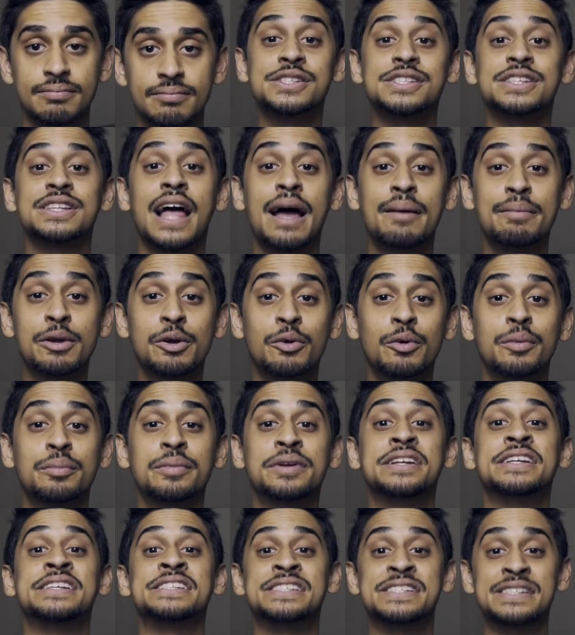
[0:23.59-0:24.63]
This is because lab
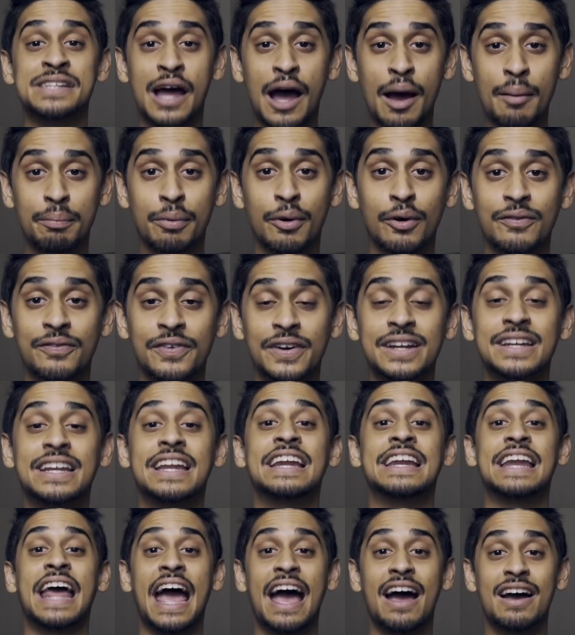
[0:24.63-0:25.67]
equipment is not
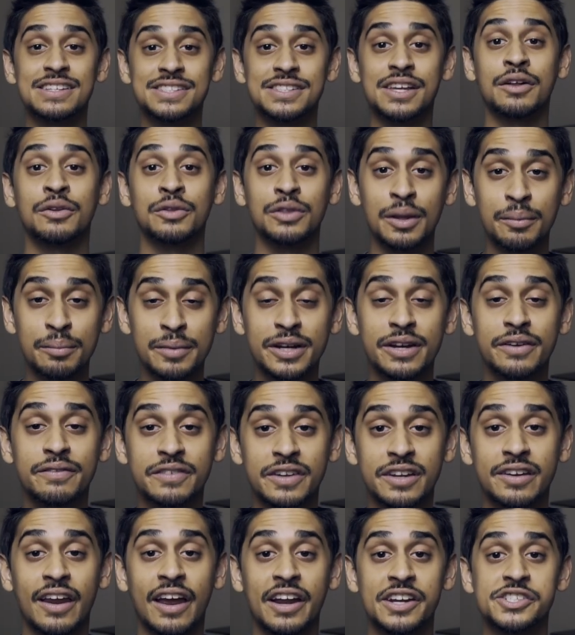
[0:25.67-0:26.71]
perfect and has a
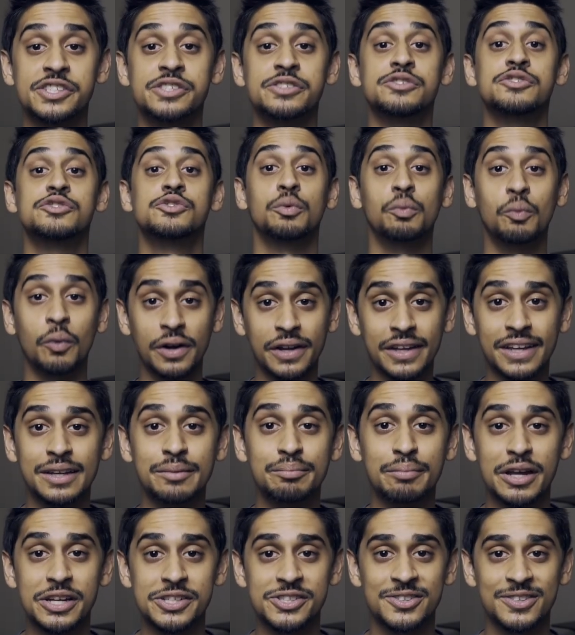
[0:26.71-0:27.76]
limit of detection to
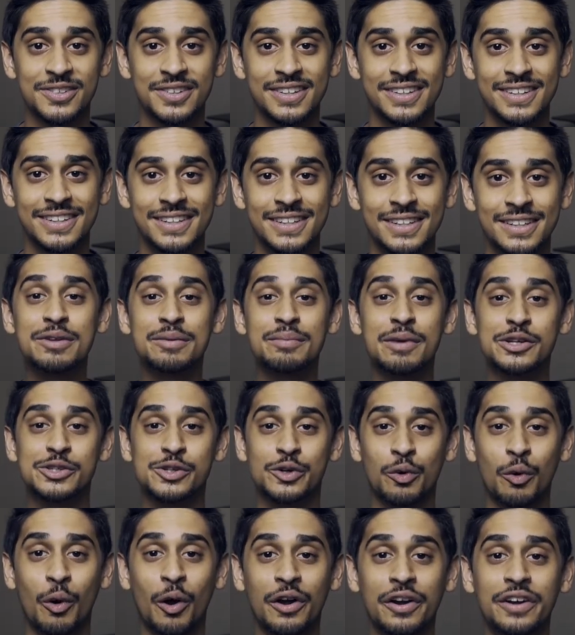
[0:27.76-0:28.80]
what it can measure. We aim
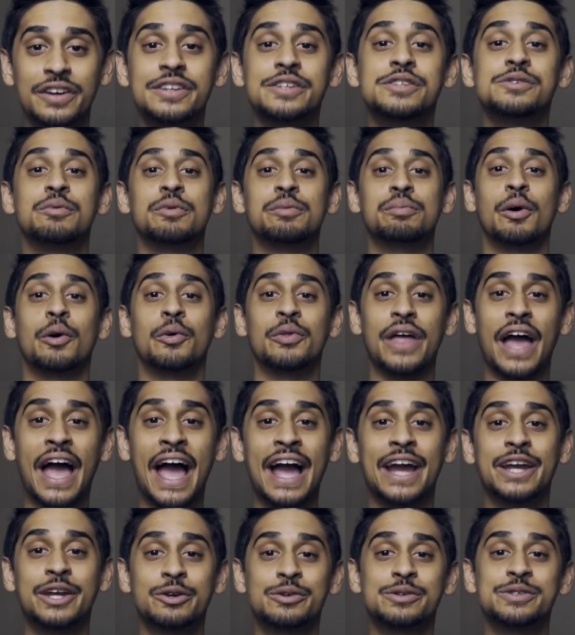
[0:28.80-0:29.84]
to measure quantities with
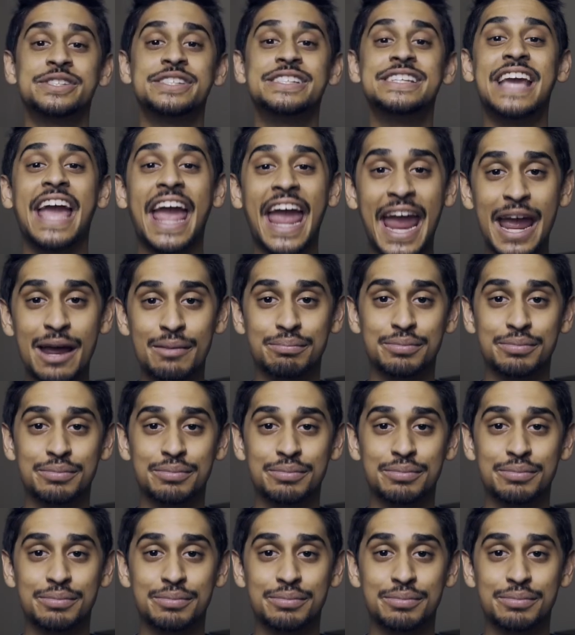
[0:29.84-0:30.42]
both accuracy